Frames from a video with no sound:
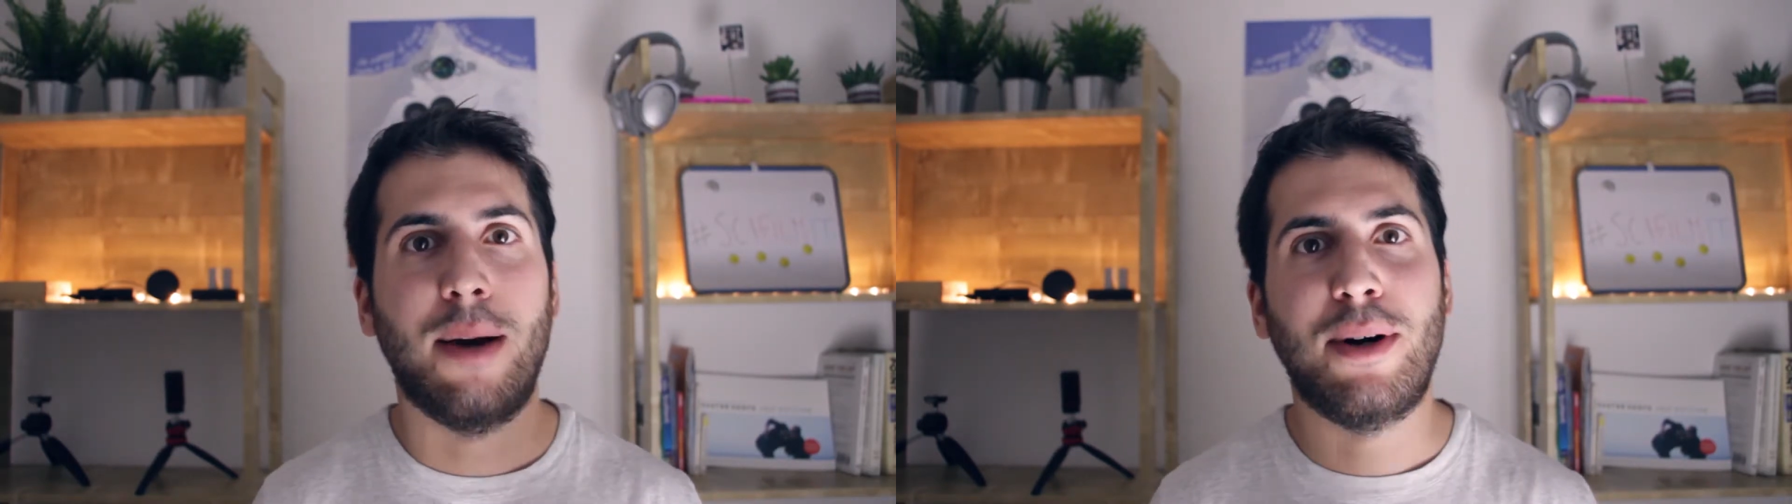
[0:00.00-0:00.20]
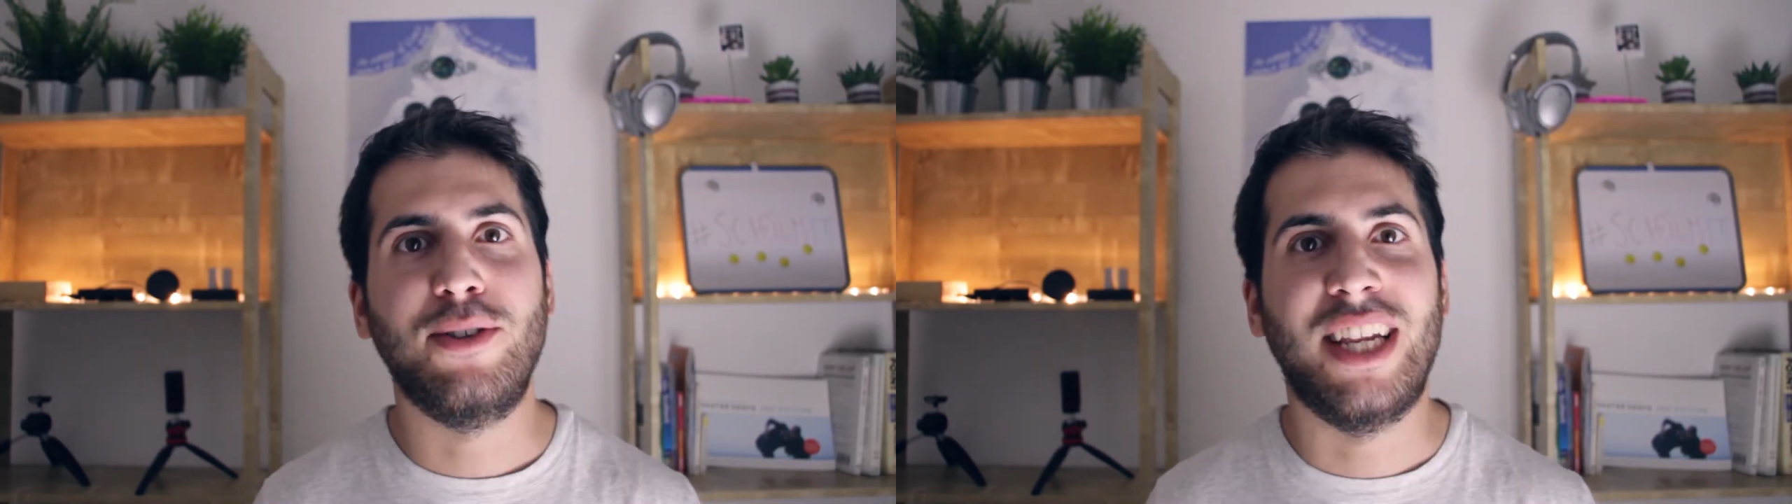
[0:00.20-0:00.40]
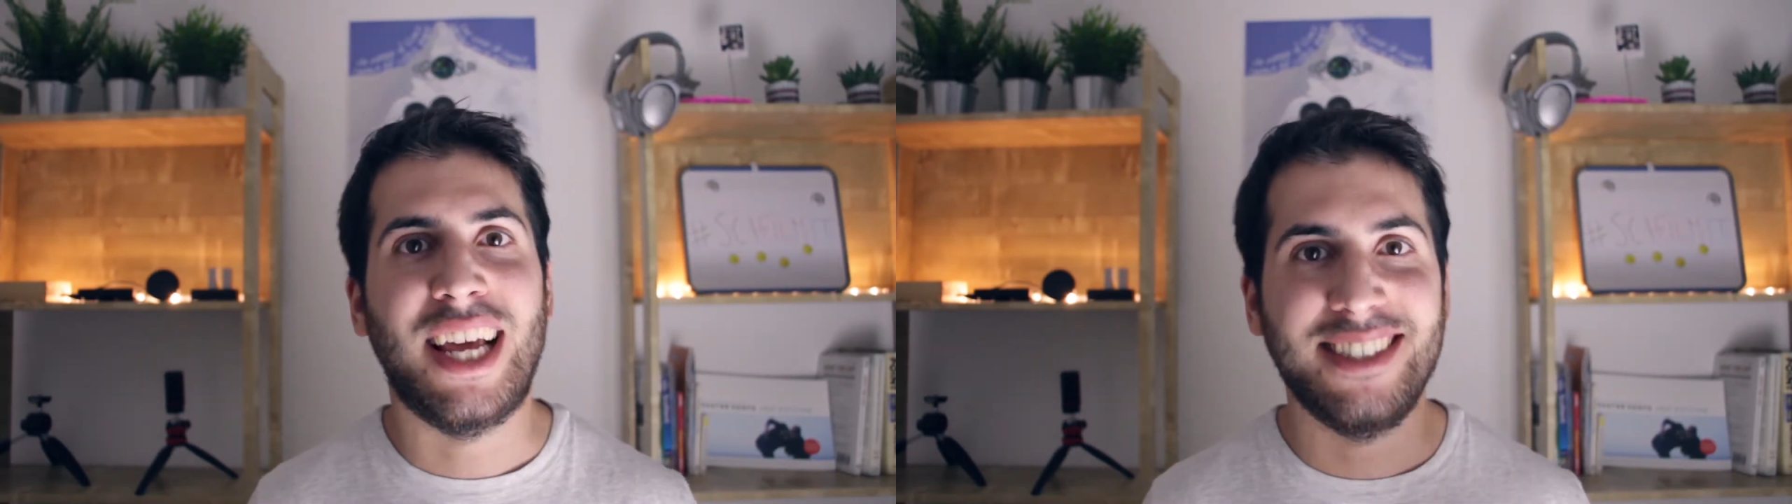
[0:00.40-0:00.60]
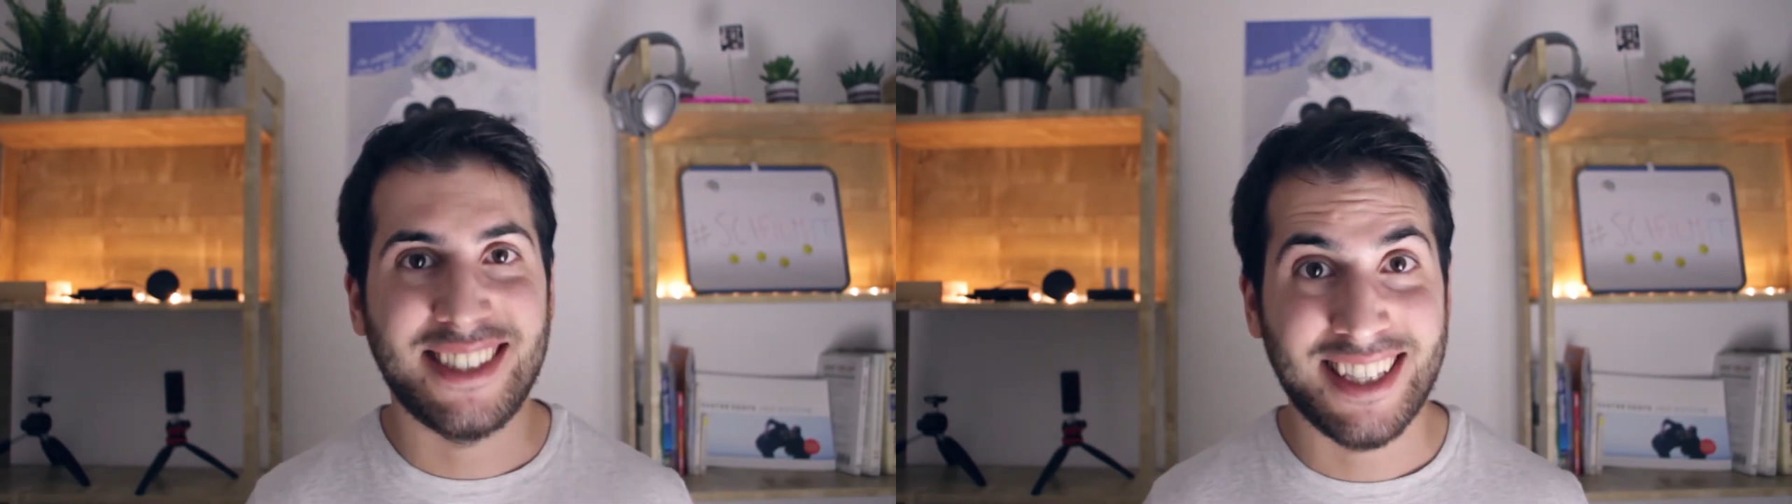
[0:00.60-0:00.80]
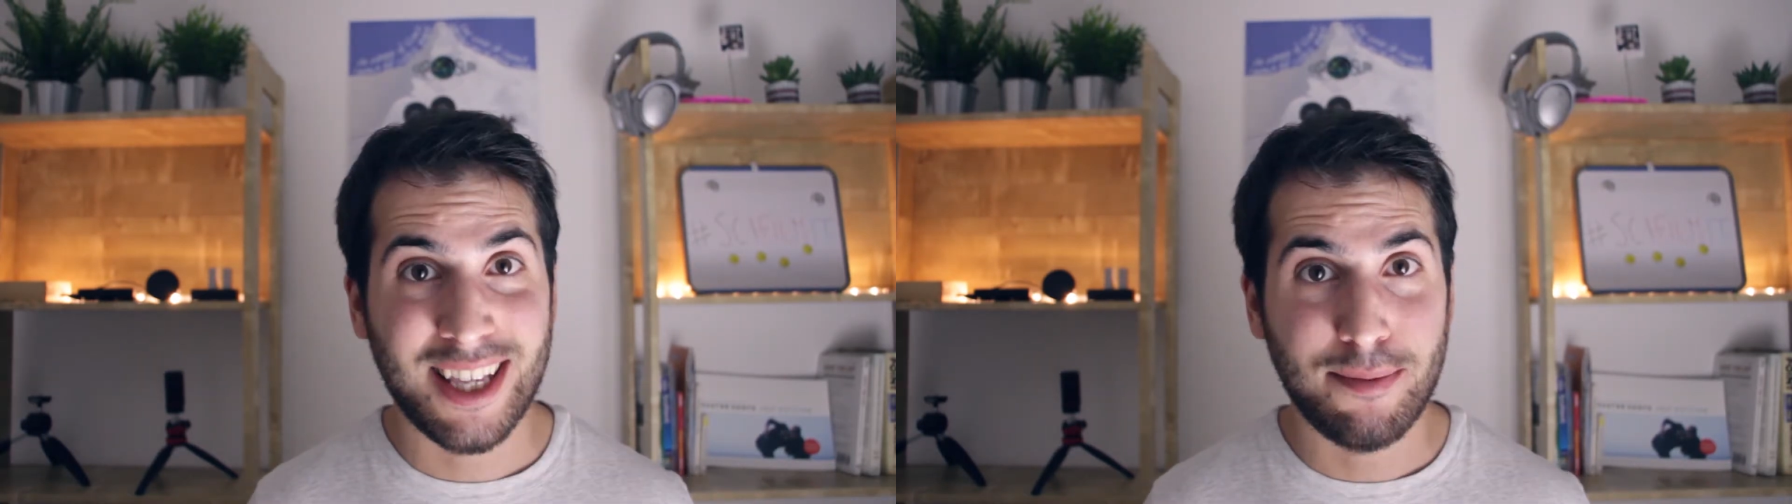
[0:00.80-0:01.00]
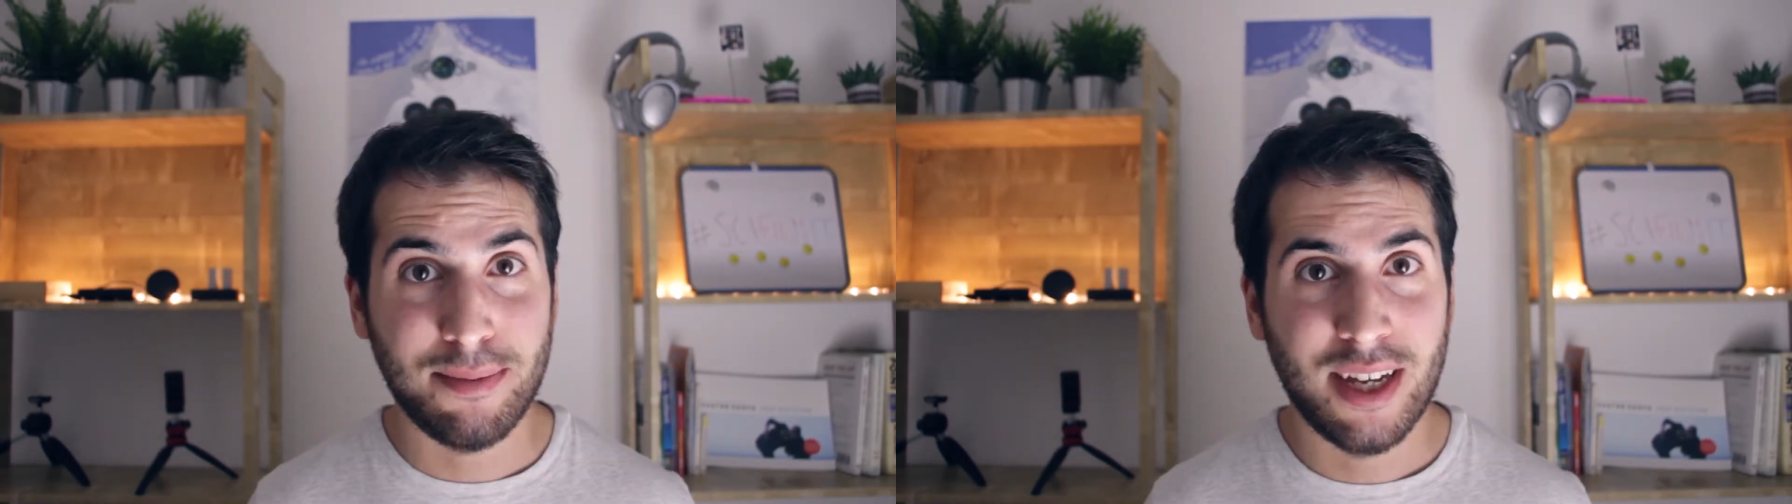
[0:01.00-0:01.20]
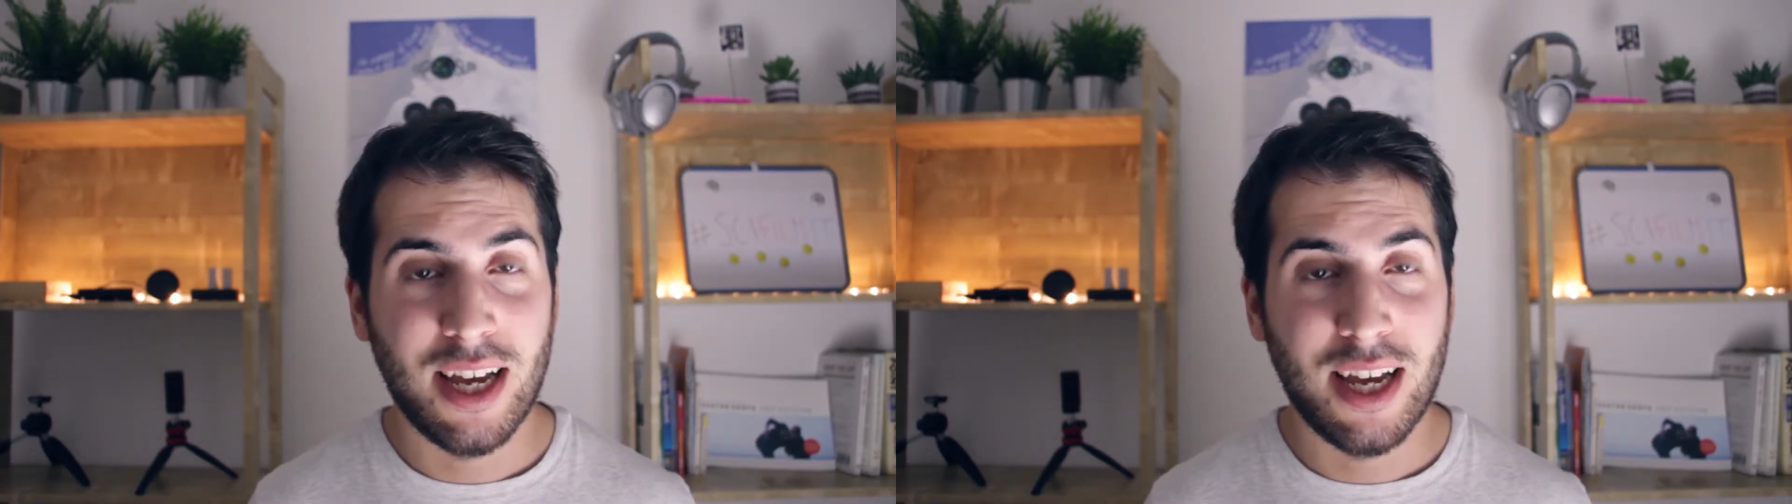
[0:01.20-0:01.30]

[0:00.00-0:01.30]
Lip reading: about the light setup,